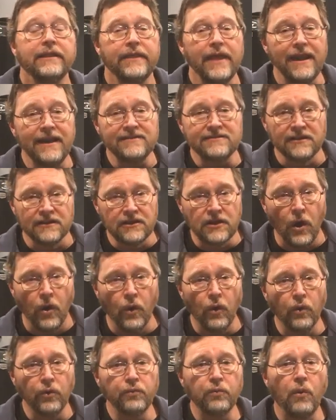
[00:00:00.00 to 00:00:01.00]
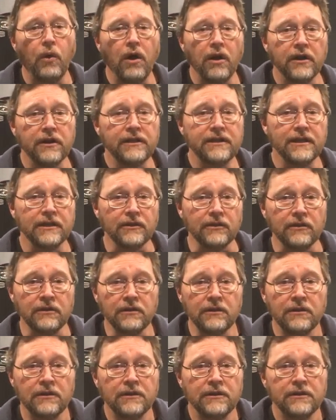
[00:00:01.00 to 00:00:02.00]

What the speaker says: that is a cold water killer.